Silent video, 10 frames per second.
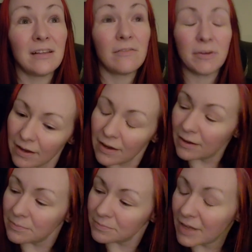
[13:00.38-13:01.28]
I love him.
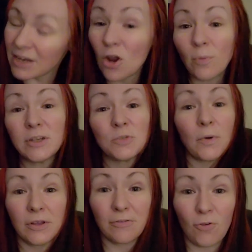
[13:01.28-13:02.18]
Um, and nobody
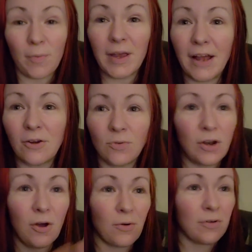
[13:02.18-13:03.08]
spoil it for me. I don't
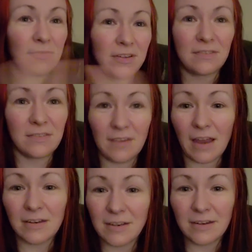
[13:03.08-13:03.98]
know if it's
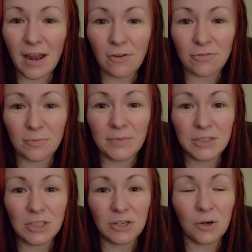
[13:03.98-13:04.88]
ended now from
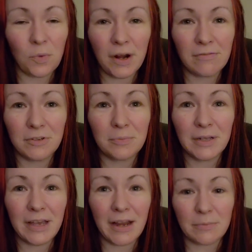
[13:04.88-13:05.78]
this year or whatever,
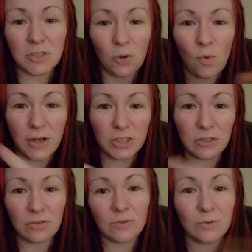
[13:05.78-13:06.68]
but like I'm still
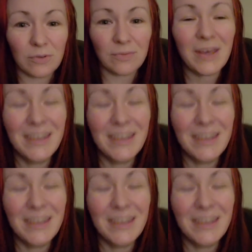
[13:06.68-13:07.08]
watching through the